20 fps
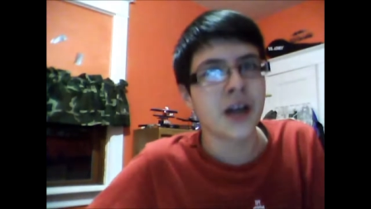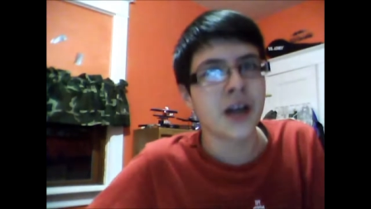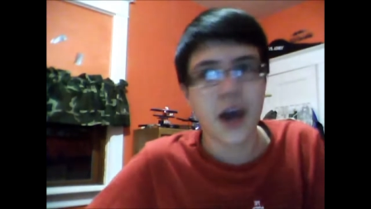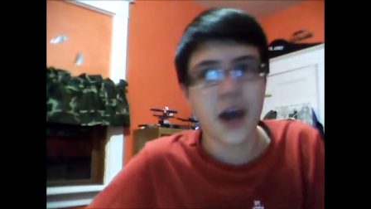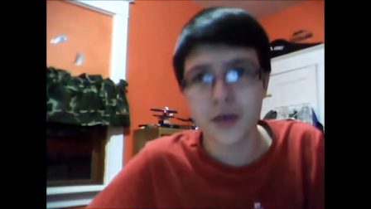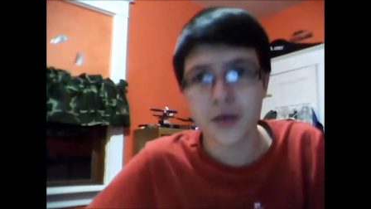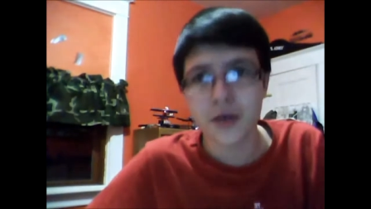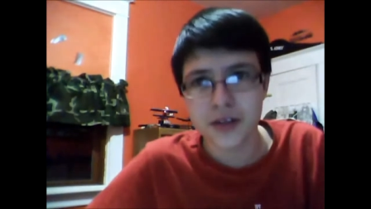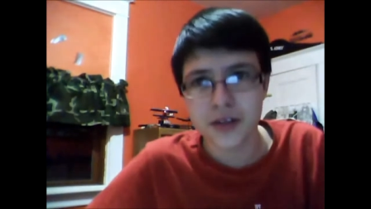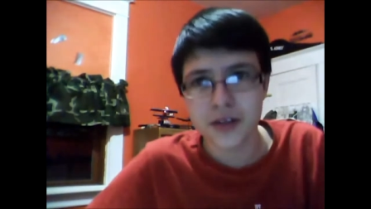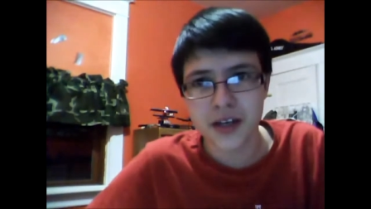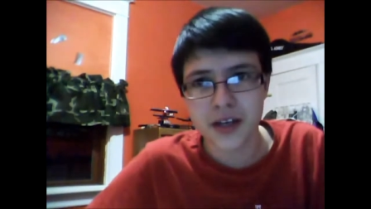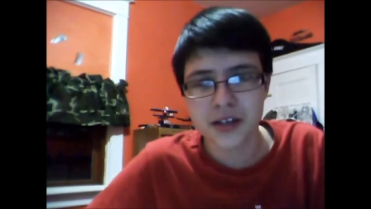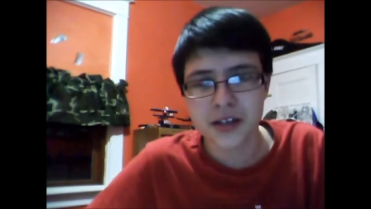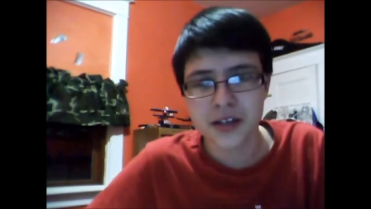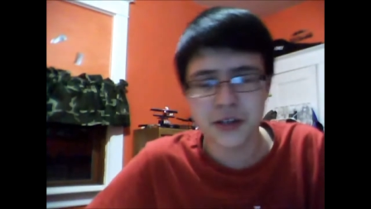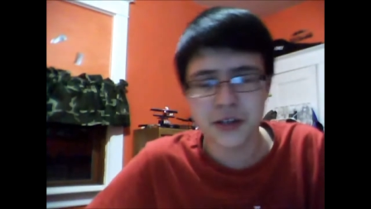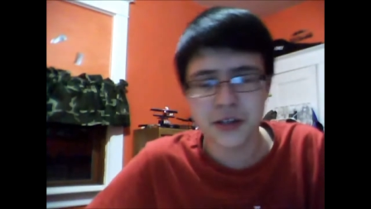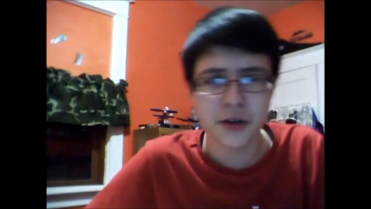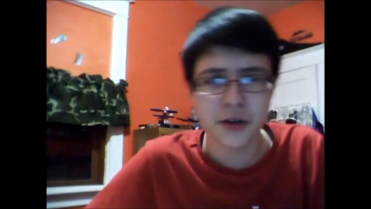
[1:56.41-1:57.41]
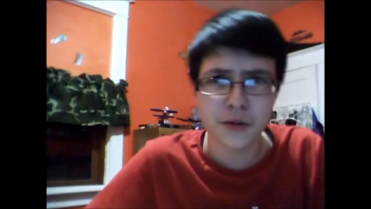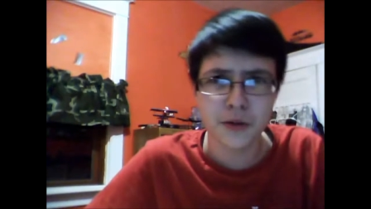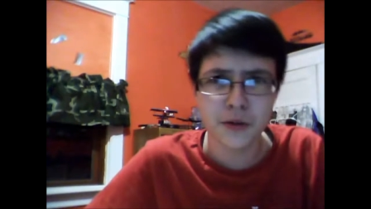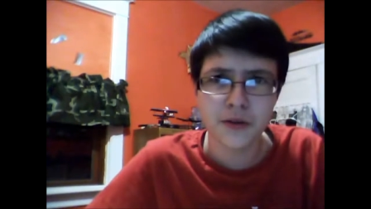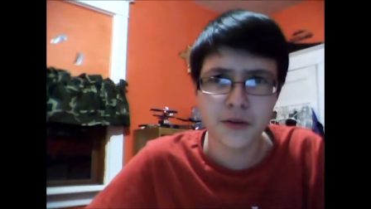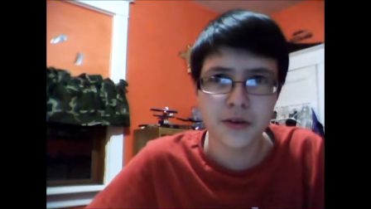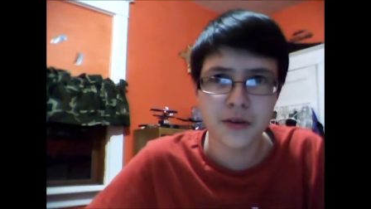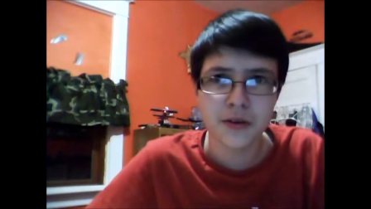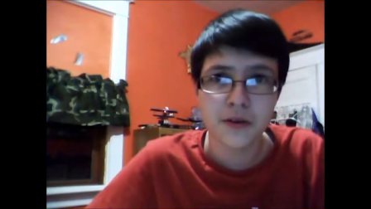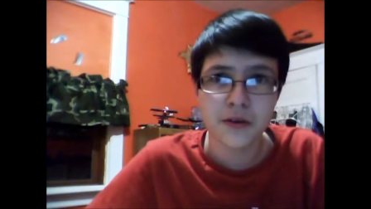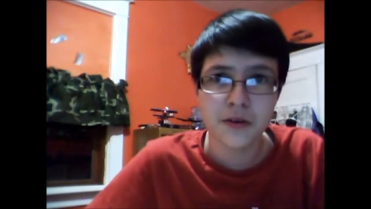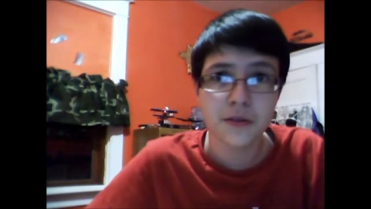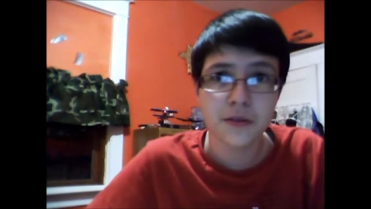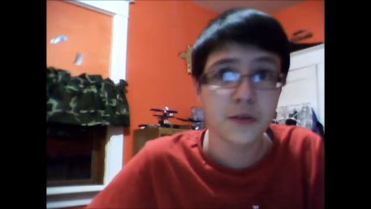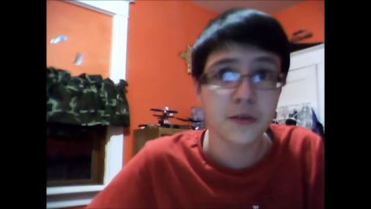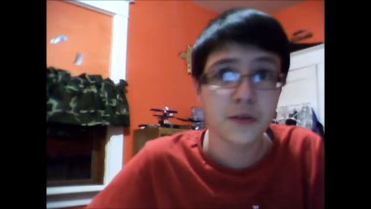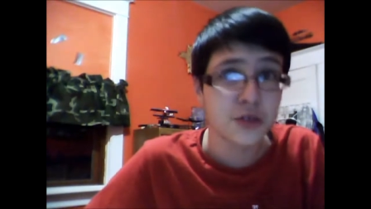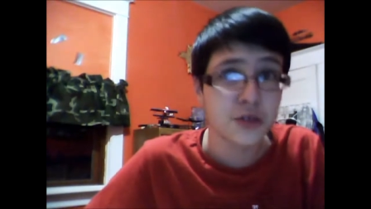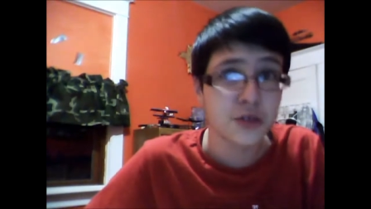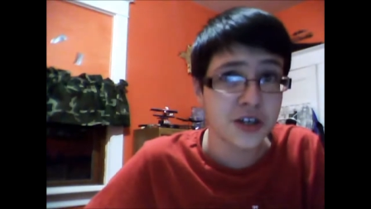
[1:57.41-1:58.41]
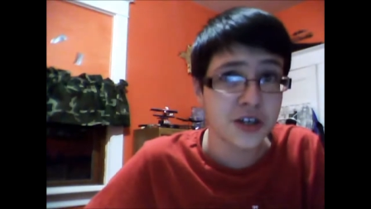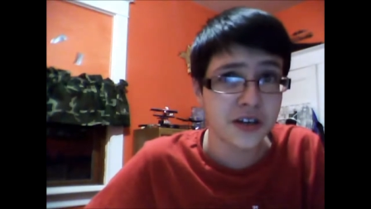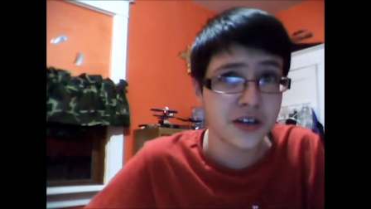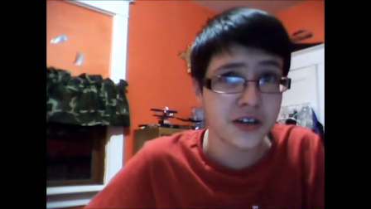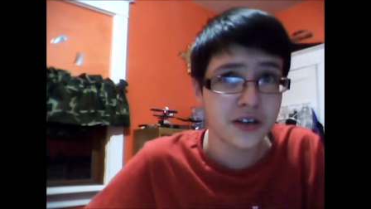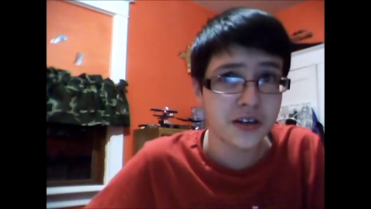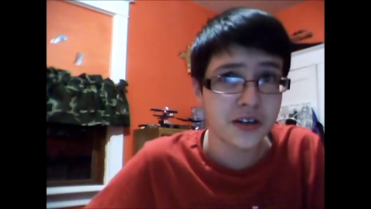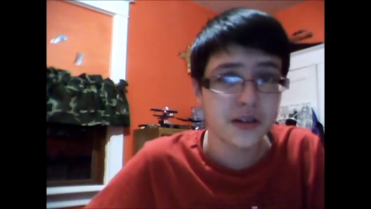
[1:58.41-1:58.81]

how I did that. You know, the whooshing.